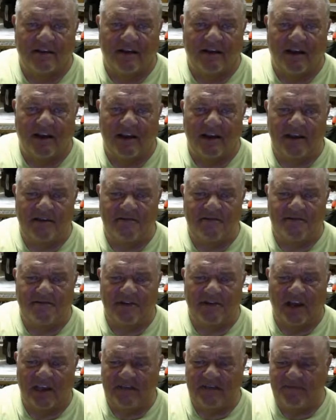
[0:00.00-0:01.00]
I've
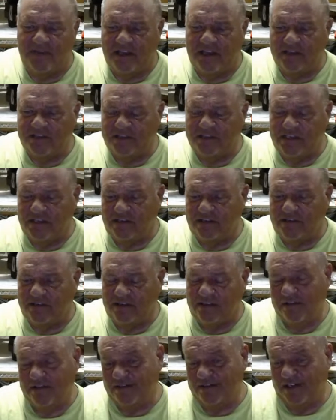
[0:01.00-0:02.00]
knife edged it.
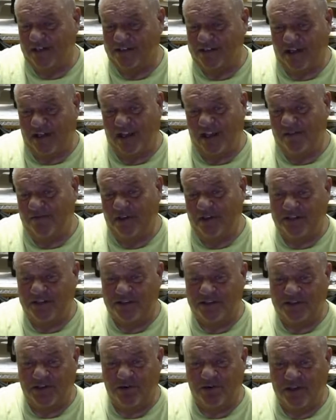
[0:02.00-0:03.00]
It does knife
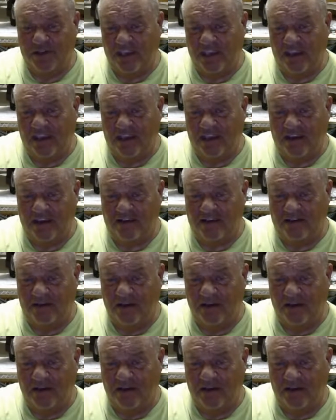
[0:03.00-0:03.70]
edges okay.